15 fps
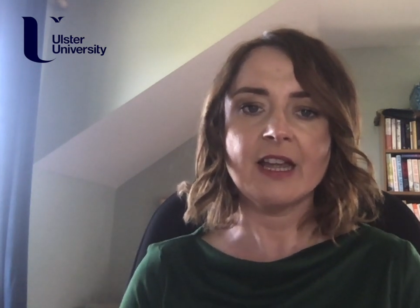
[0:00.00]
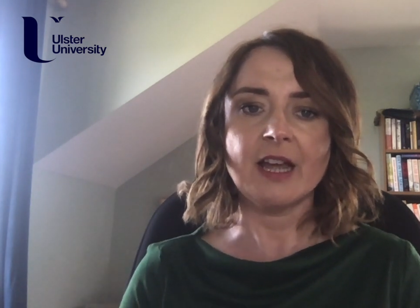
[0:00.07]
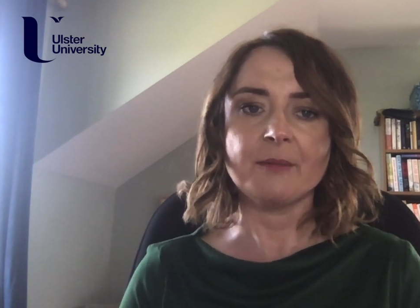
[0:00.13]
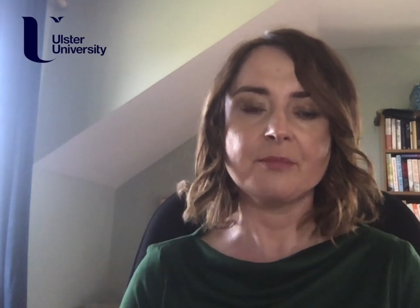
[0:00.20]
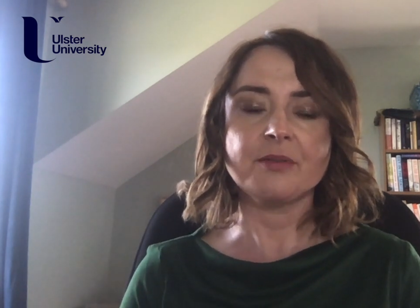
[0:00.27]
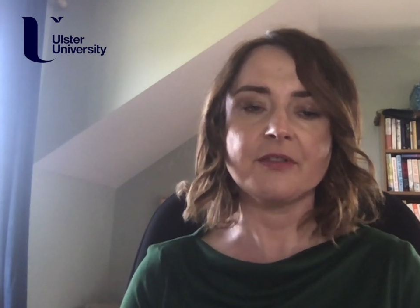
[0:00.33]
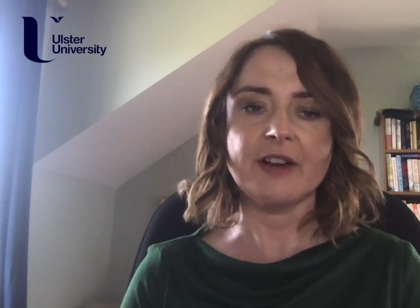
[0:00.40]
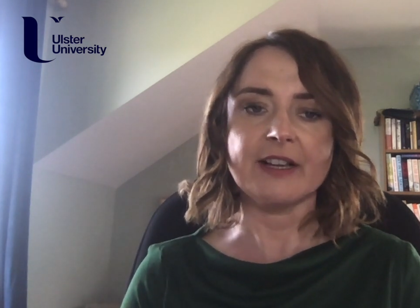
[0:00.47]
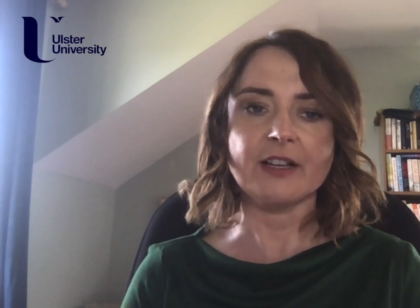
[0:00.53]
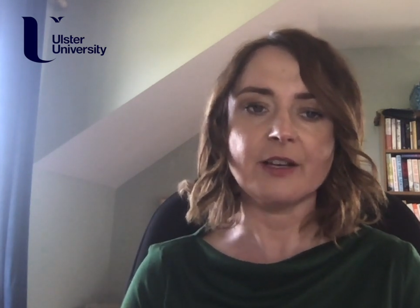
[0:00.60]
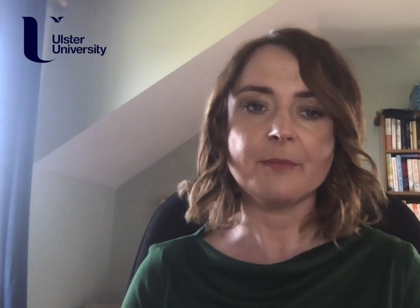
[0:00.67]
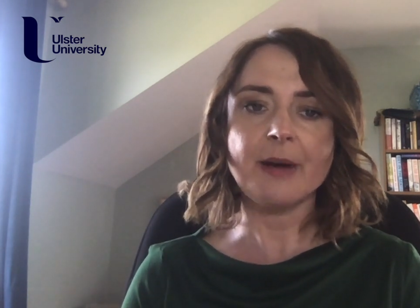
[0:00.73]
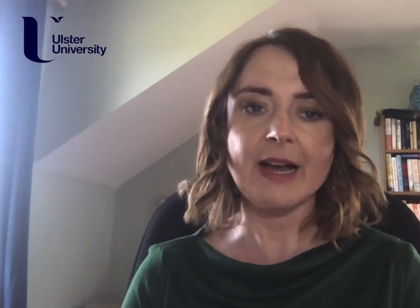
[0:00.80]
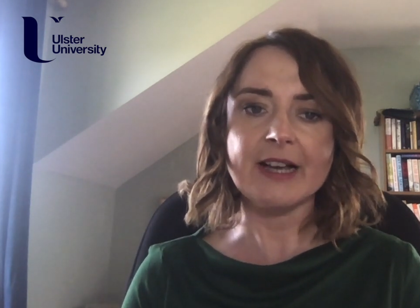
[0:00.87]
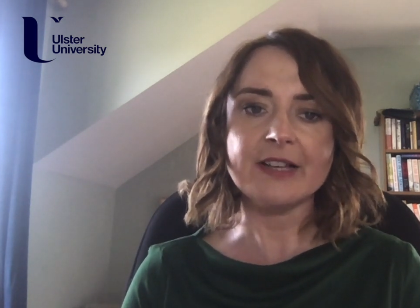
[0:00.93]
and provide
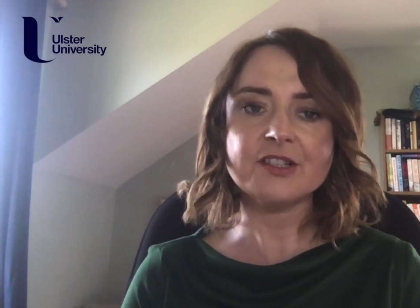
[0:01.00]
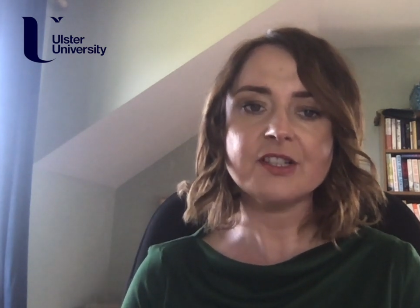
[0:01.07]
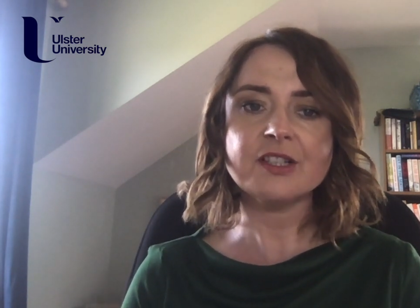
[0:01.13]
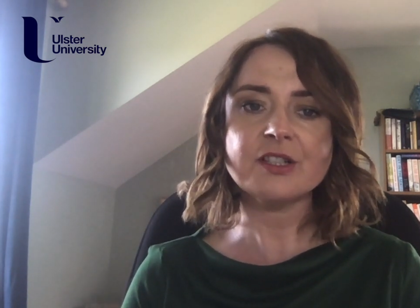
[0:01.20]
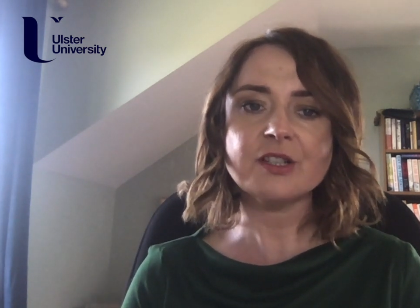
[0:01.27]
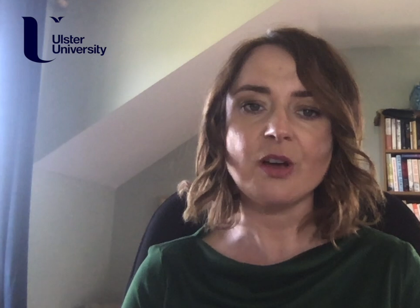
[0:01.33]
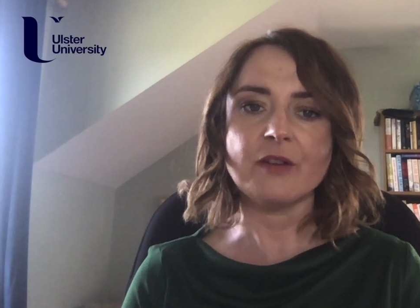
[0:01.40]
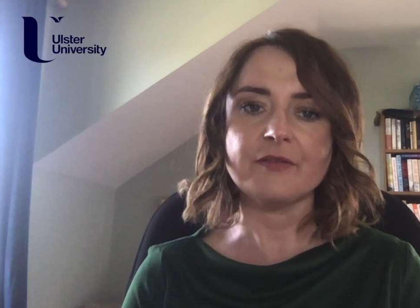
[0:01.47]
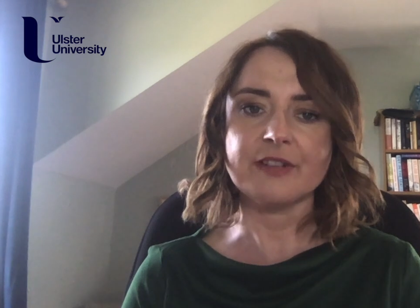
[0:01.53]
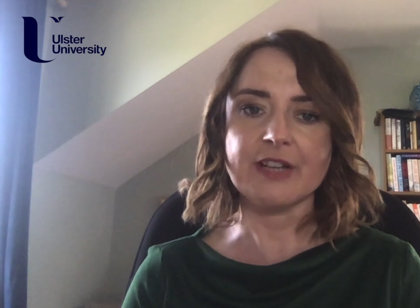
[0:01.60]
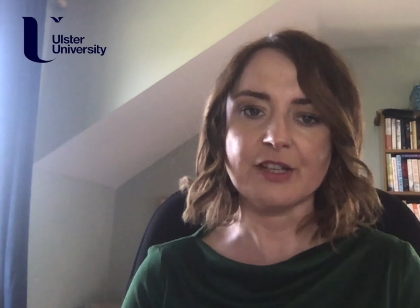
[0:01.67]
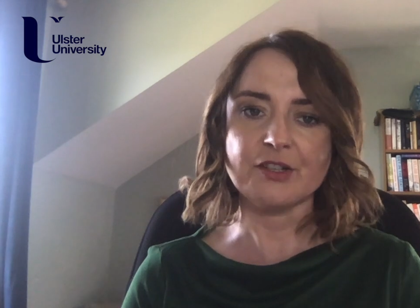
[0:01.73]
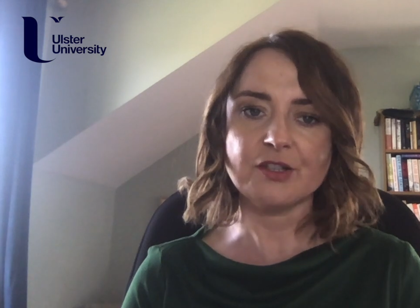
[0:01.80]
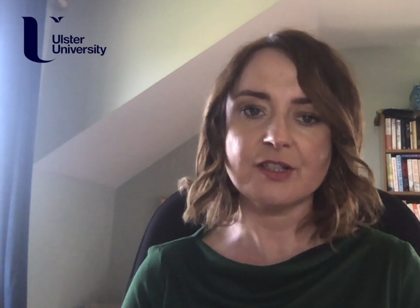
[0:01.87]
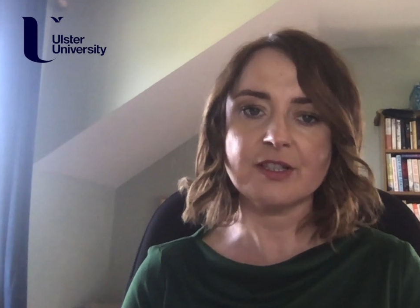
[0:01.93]
compassionate,
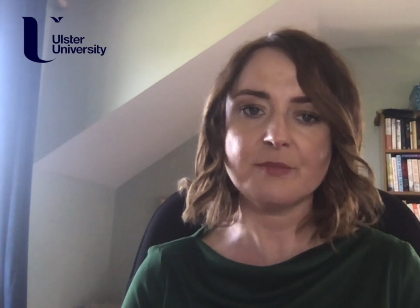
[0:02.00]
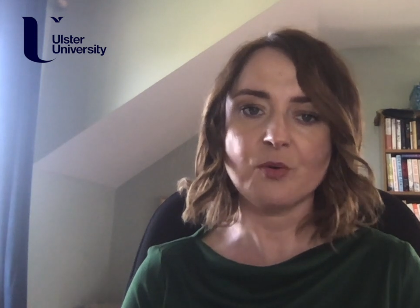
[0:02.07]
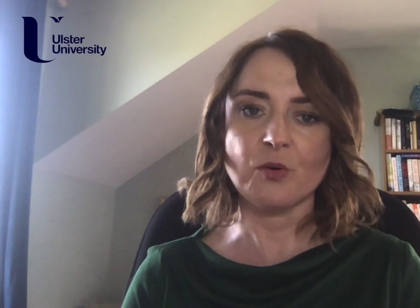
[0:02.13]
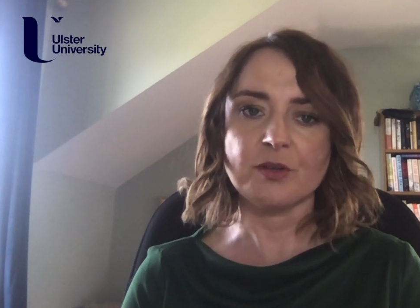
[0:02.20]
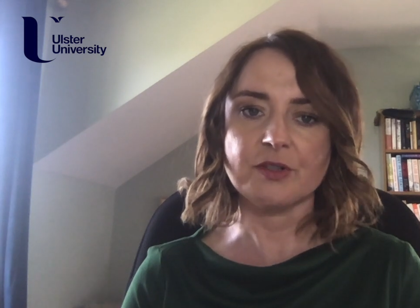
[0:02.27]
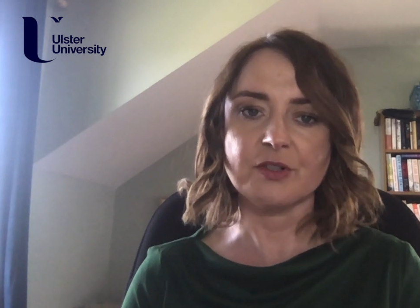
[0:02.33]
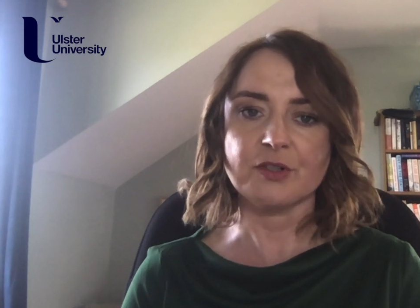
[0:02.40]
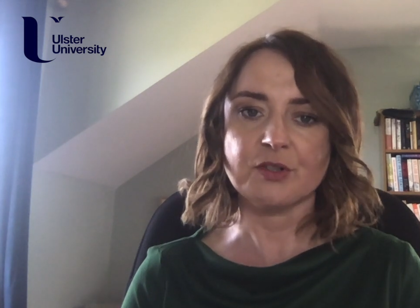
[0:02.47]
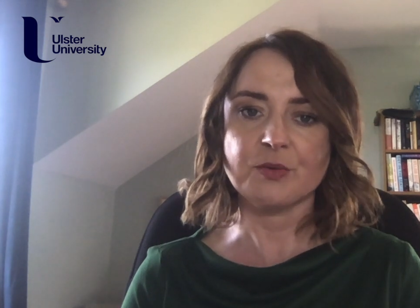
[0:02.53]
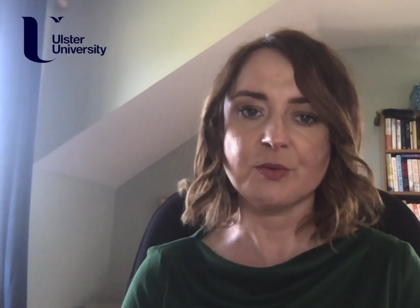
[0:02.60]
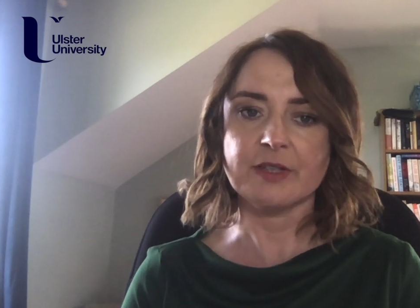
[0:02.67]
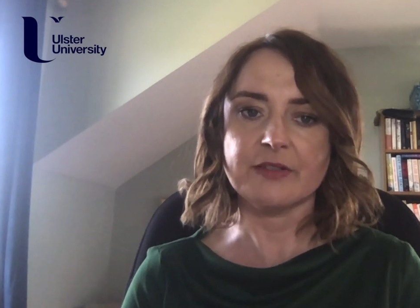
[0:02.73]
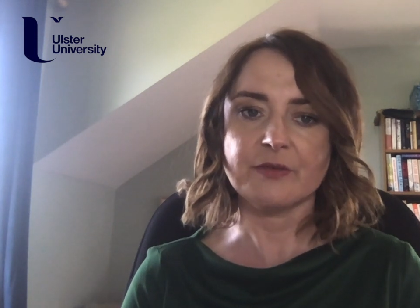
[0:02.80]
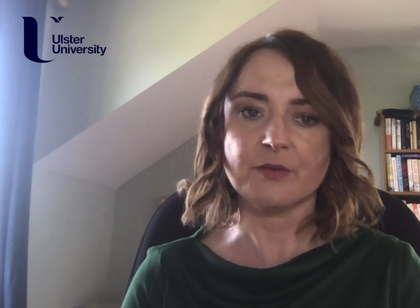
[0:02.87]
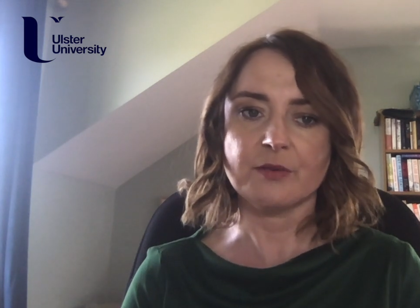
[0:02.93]
confidential support on a
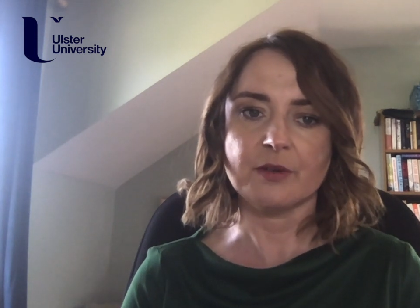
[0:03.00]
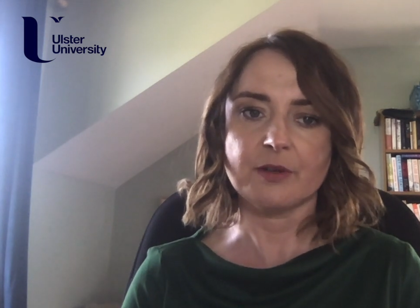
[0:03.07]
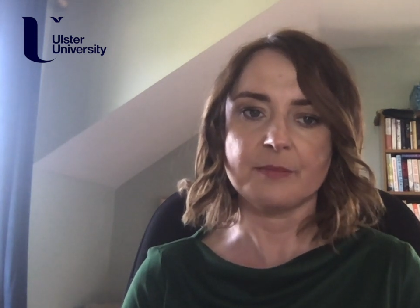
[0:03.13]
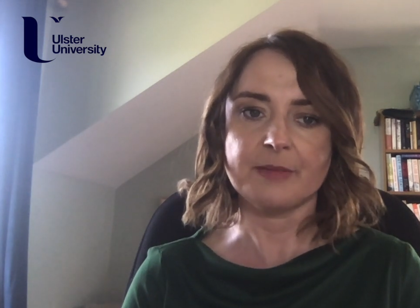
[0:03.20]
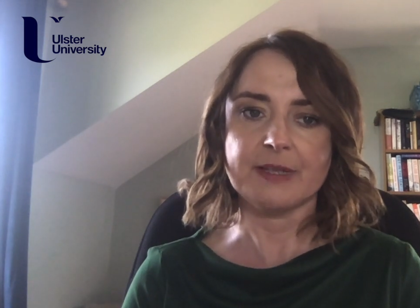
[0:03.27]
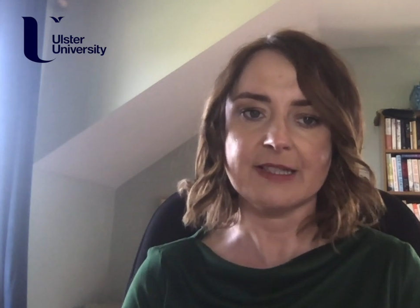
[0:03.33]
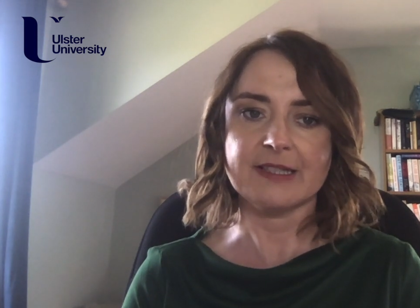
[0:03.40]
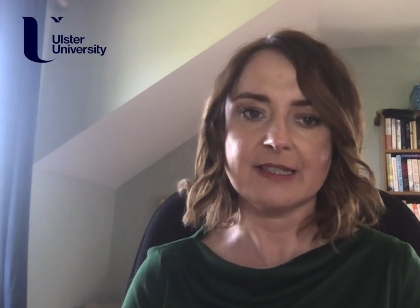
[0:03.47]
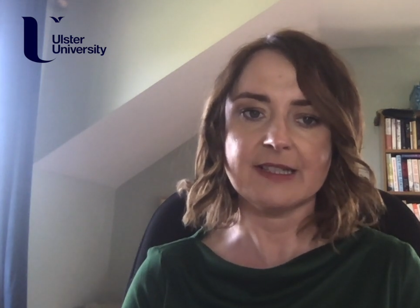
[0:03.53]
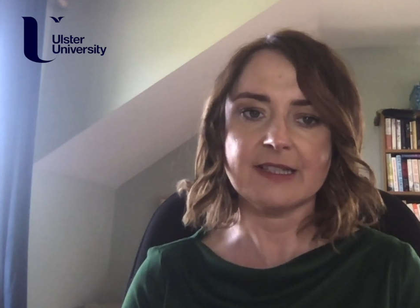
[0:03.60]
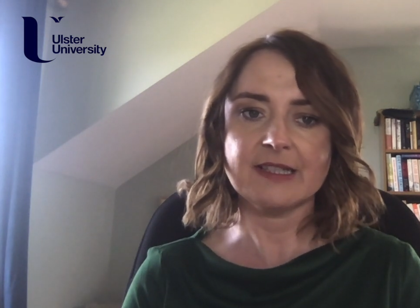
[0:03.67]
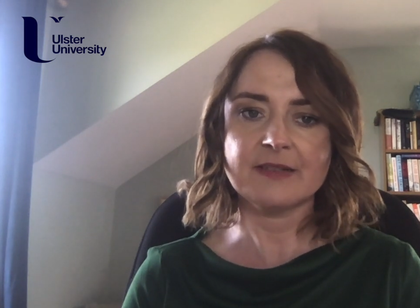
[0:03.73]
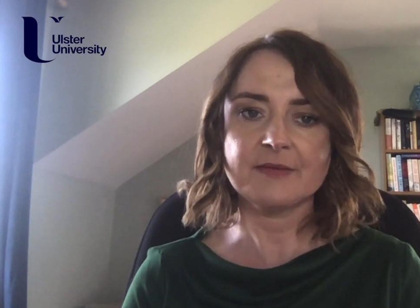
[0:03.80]
24-hour basis.